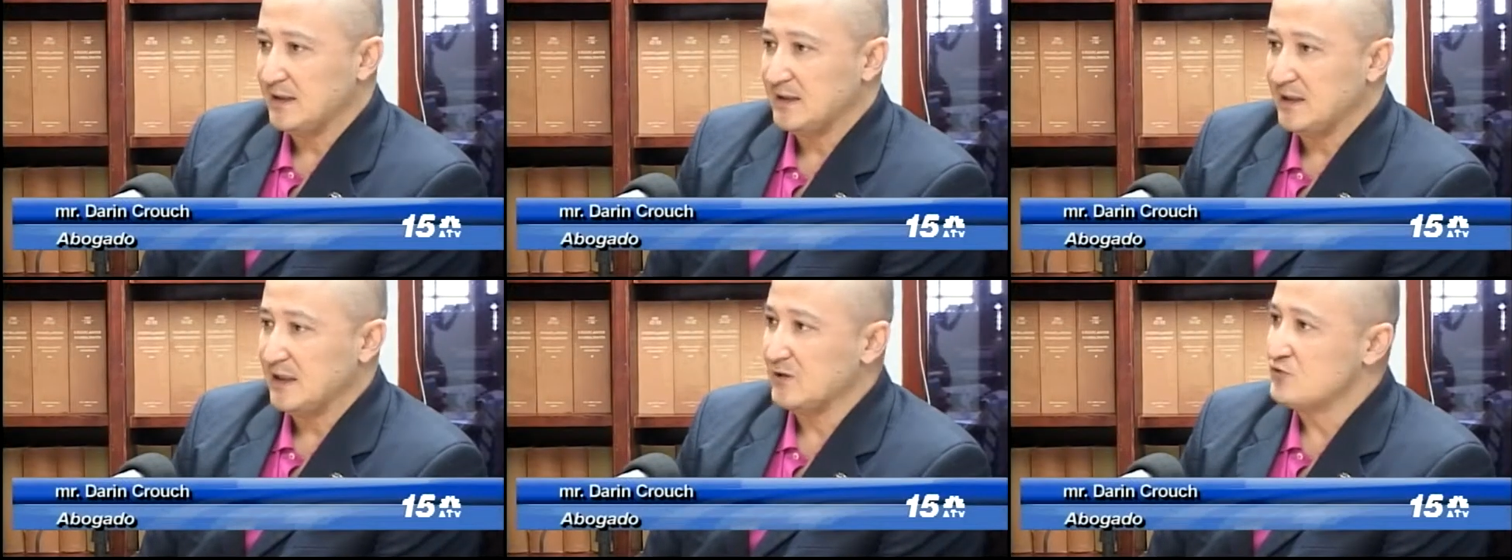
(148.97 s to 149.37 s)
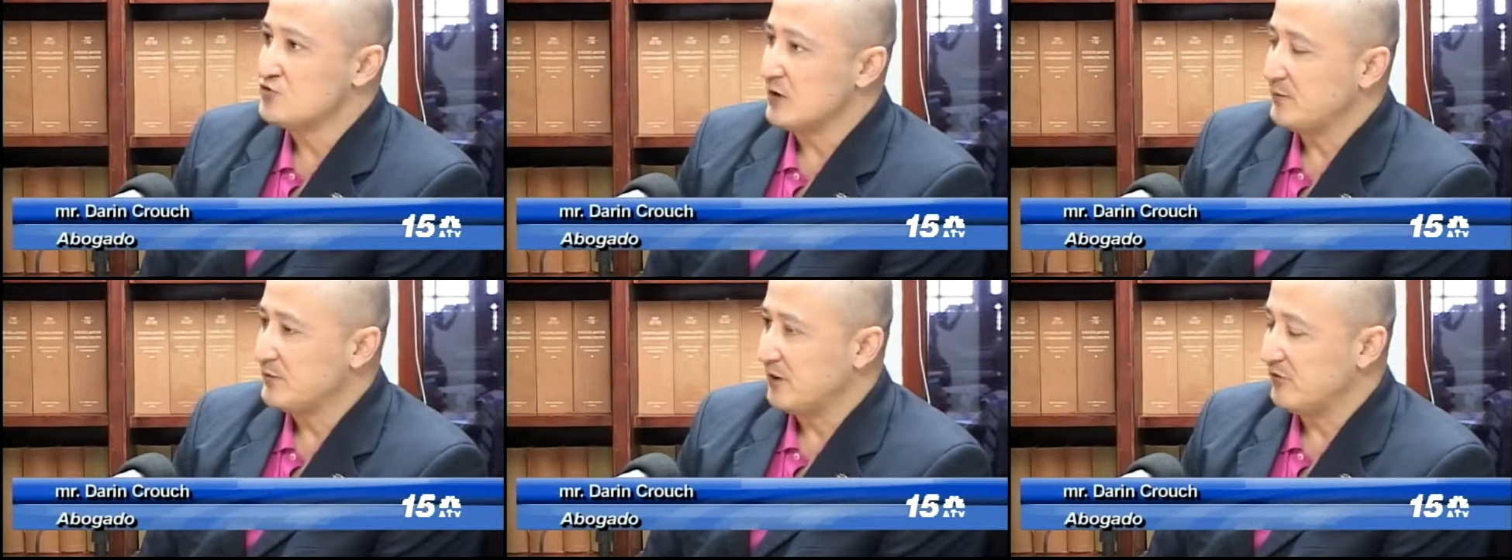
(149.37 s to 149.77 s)
They are
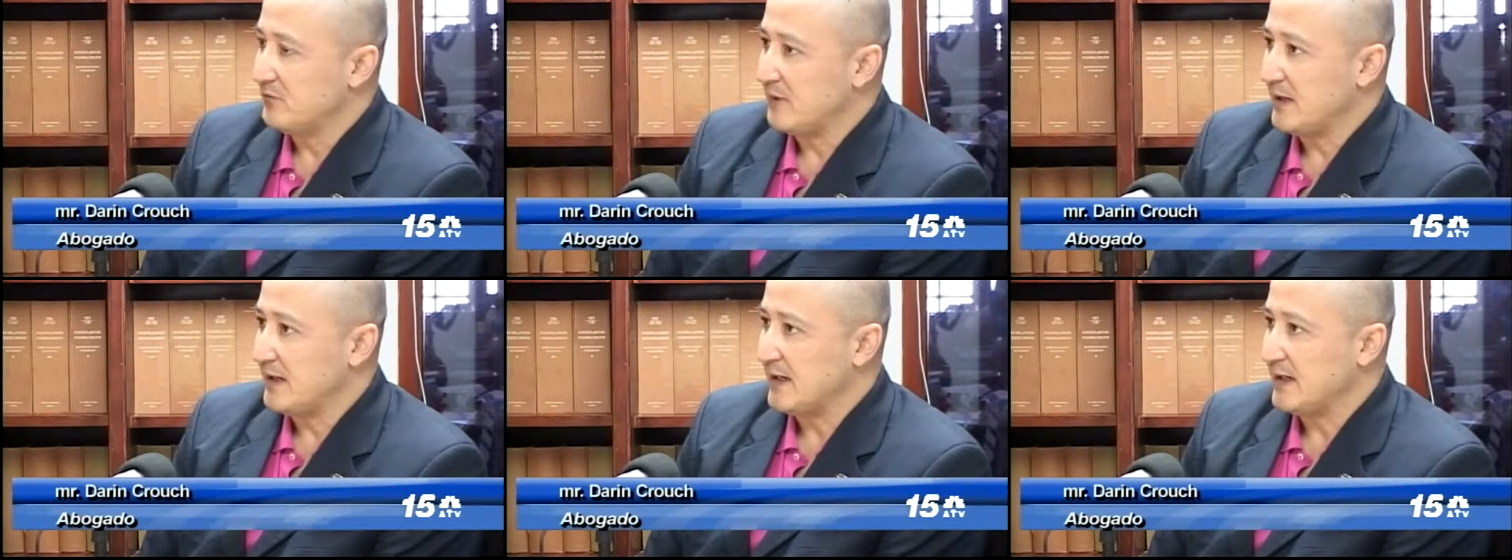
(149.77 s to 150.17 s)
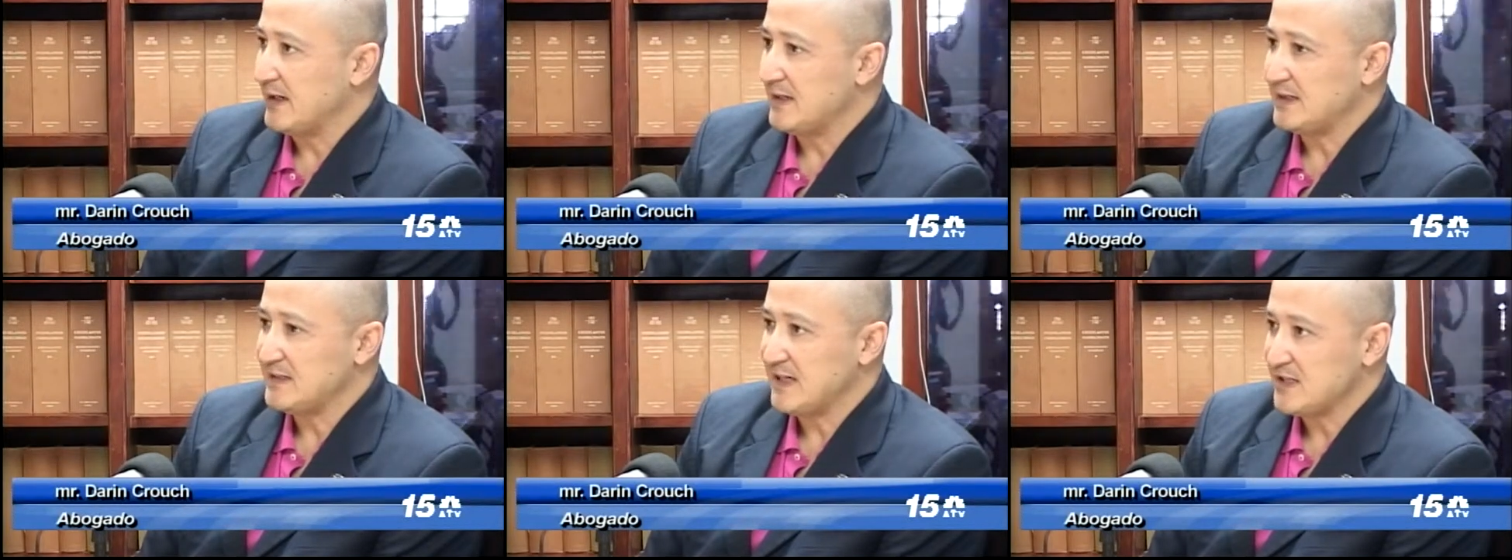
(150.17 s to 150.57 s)
dropped off
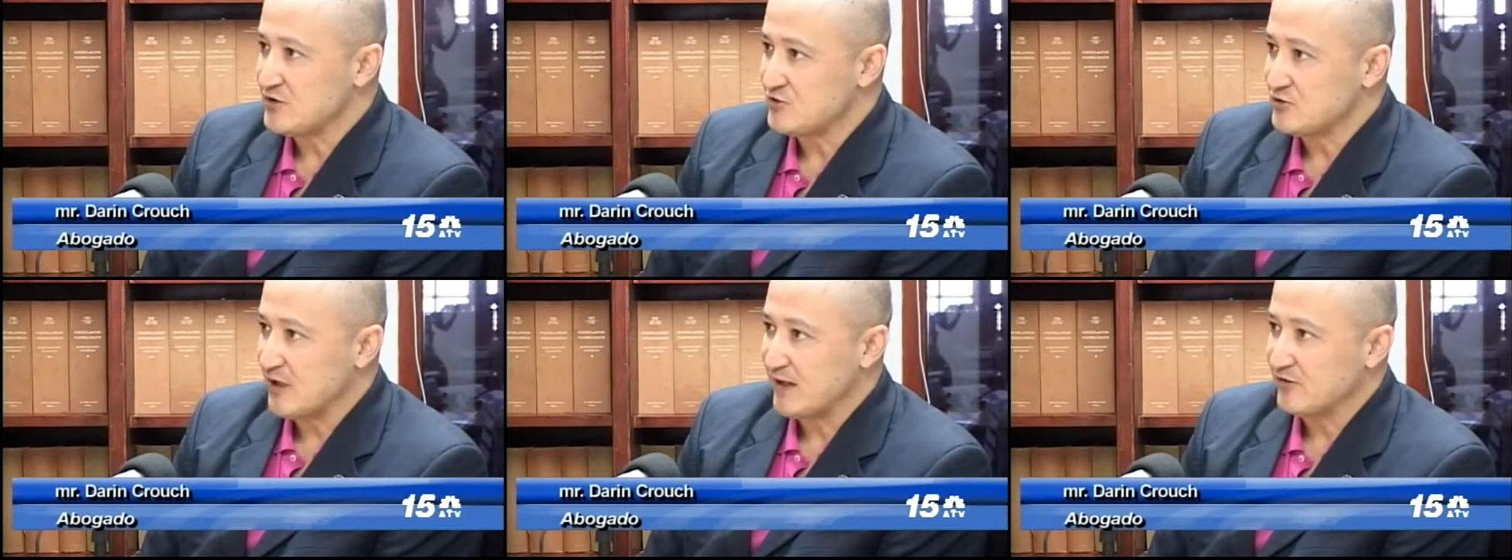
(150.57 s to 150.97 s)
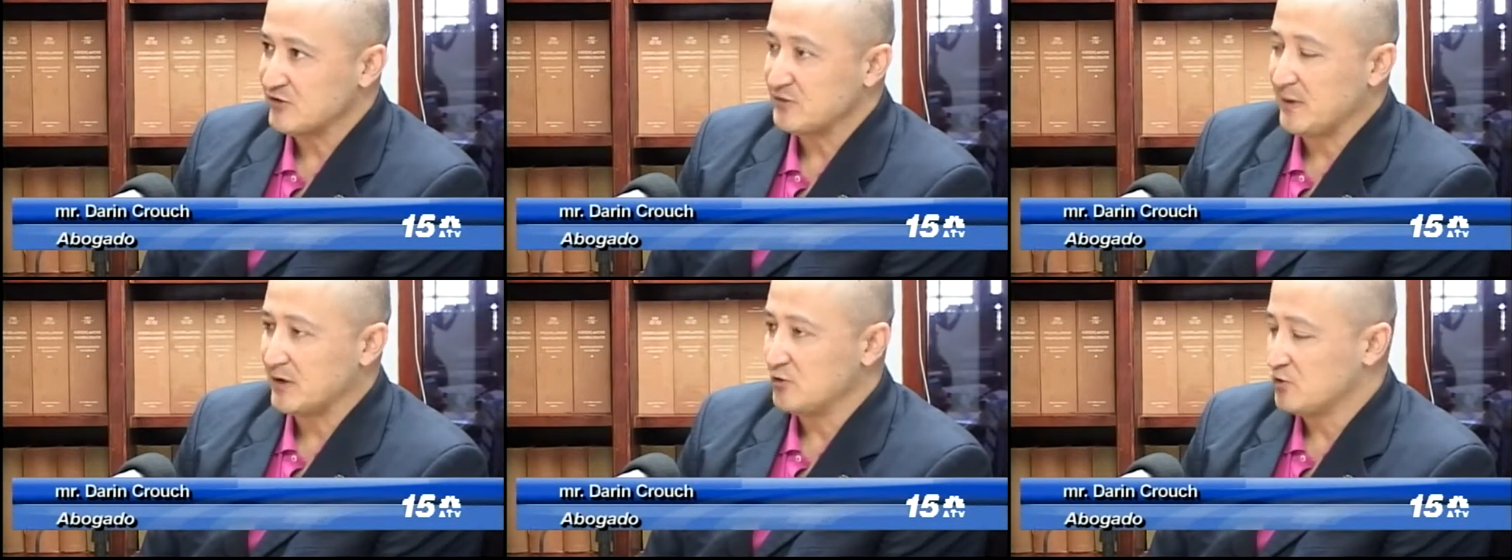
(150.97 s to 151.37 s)
by taxi
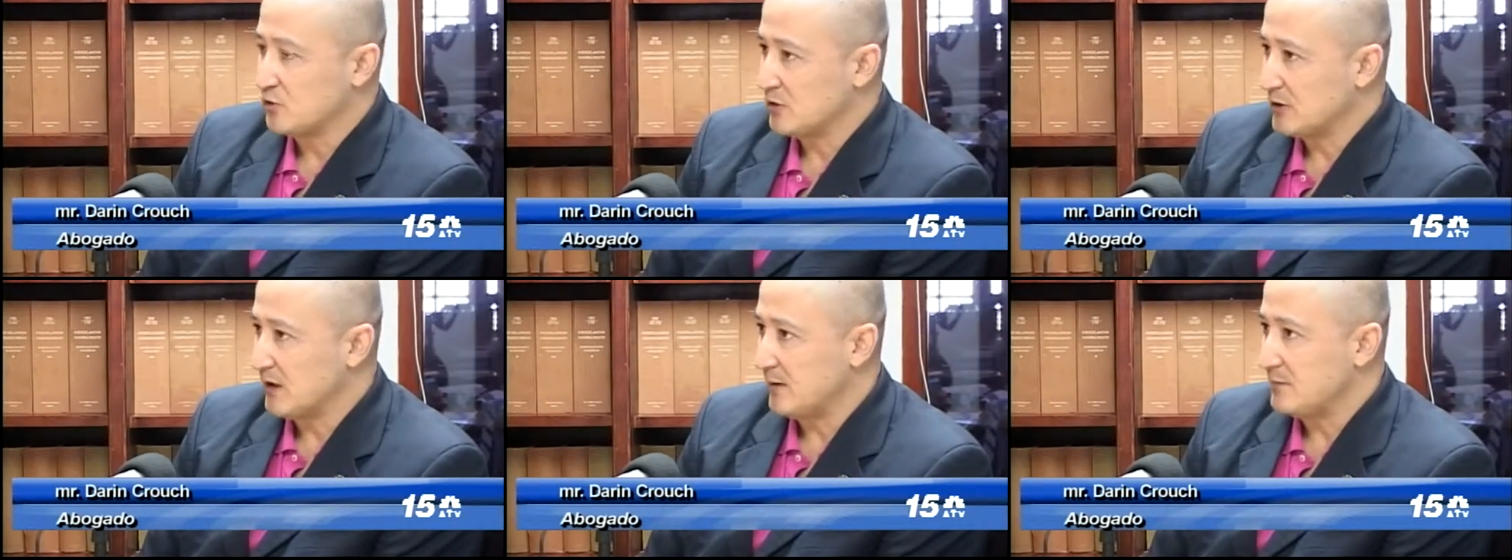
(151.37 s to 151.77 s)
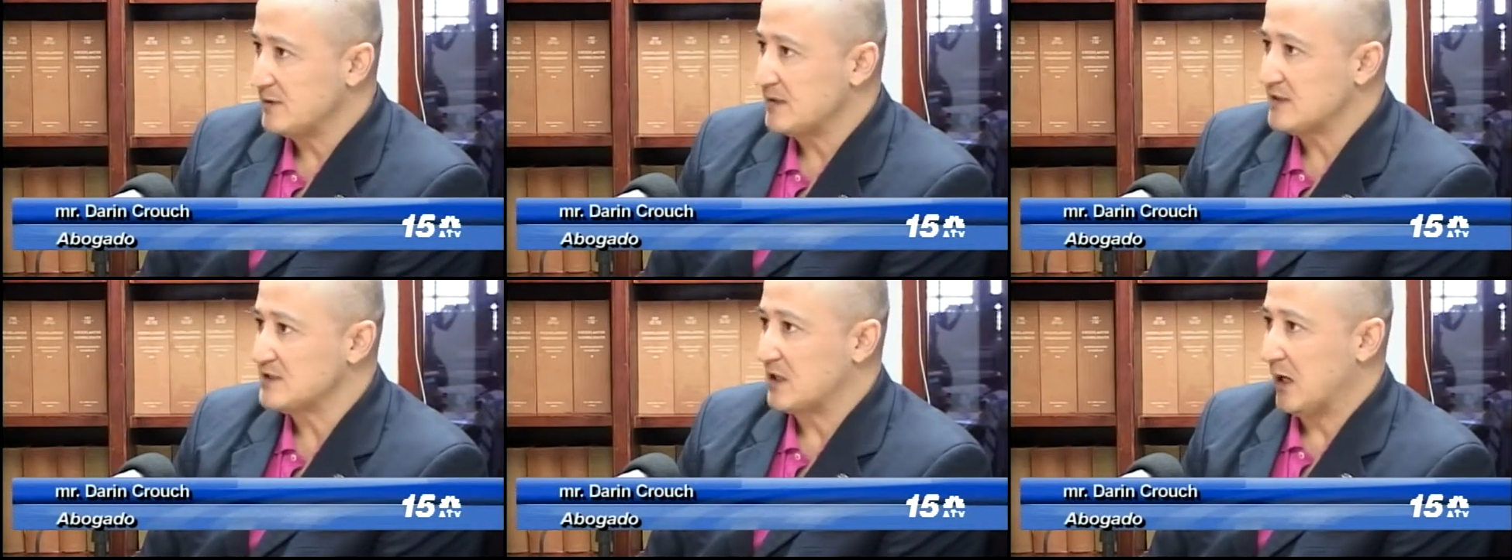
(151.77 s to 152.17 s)
drivers, by tour
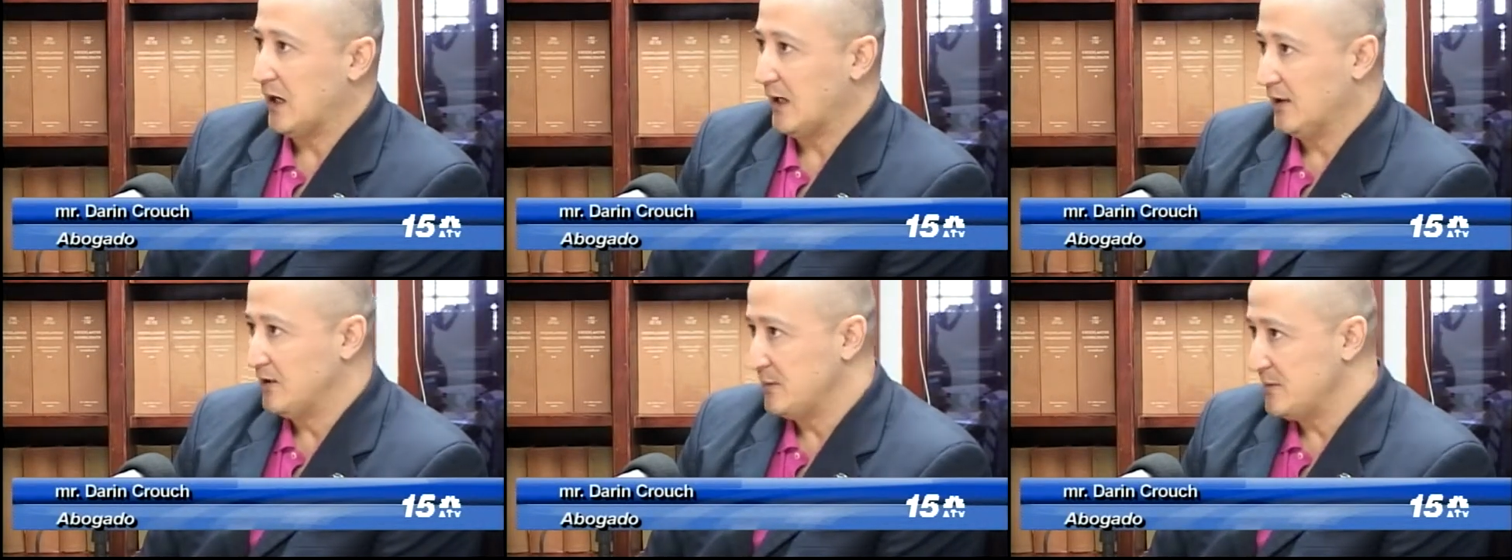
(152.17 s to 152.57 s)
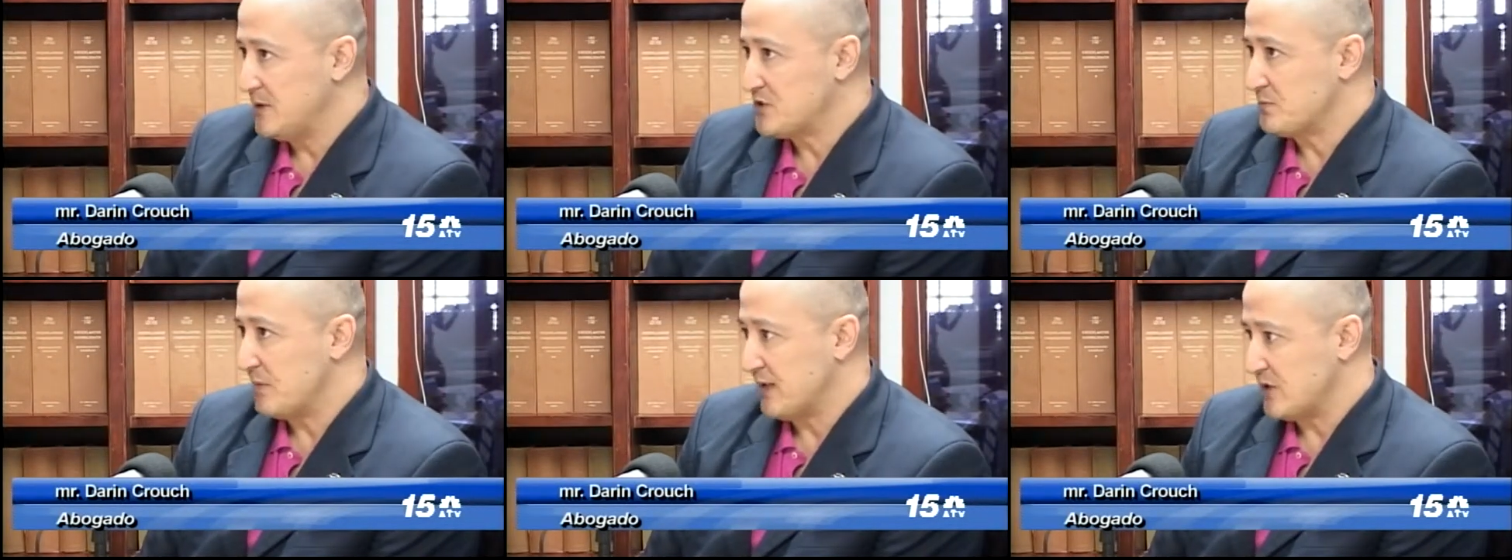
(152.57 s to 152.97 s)
companies on the
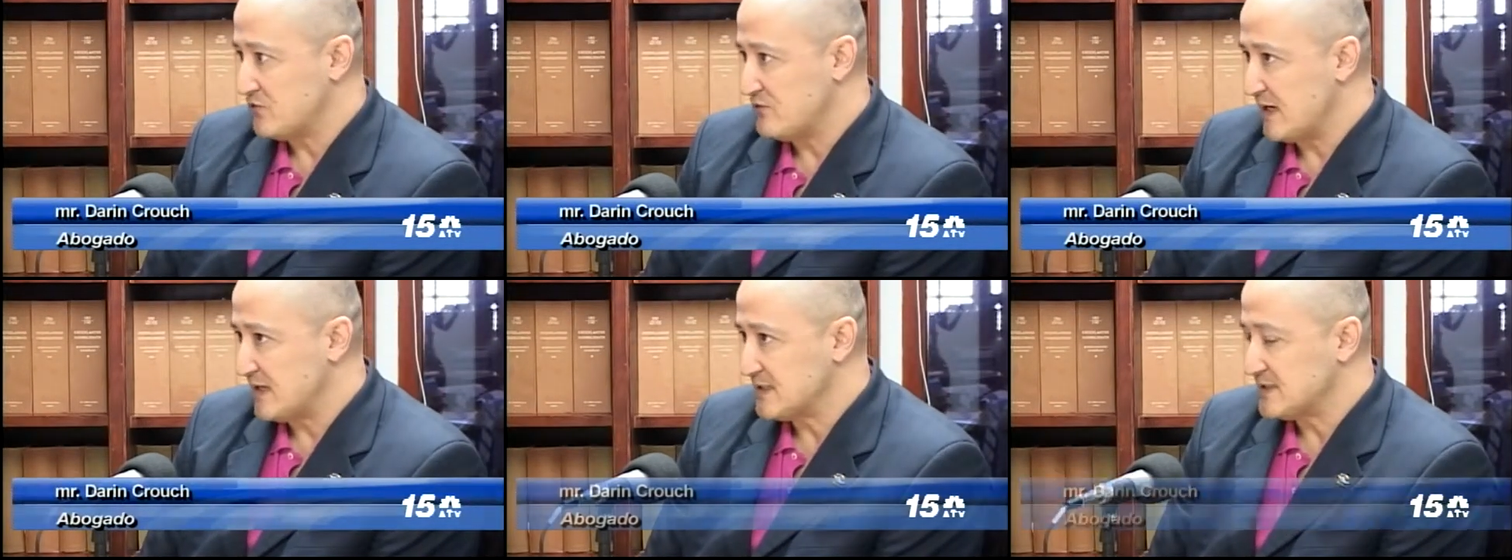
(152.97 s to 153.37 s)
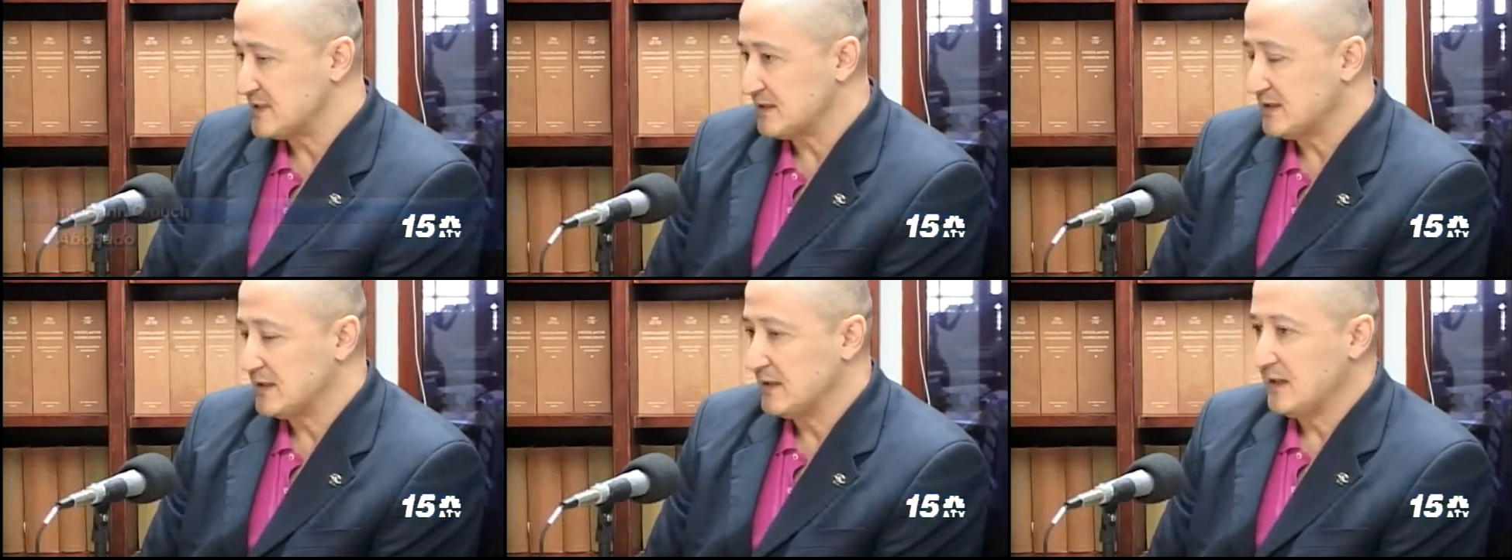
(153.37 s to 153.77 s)
beach by the
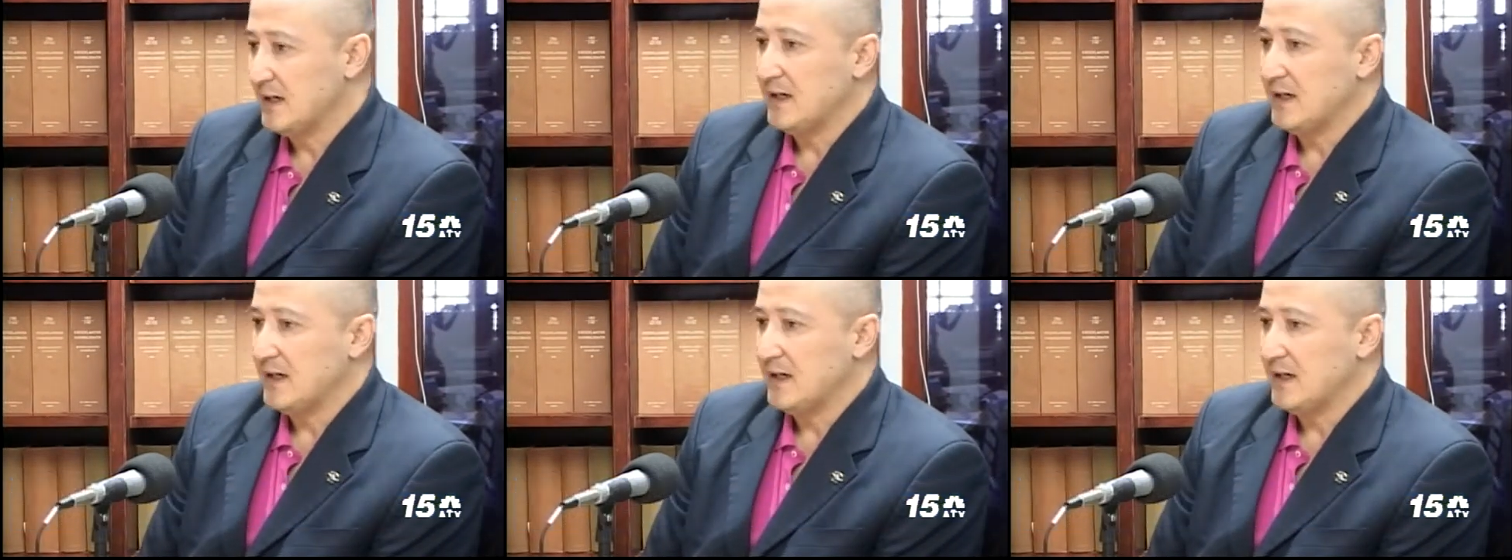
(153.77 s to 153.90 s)
Radisson.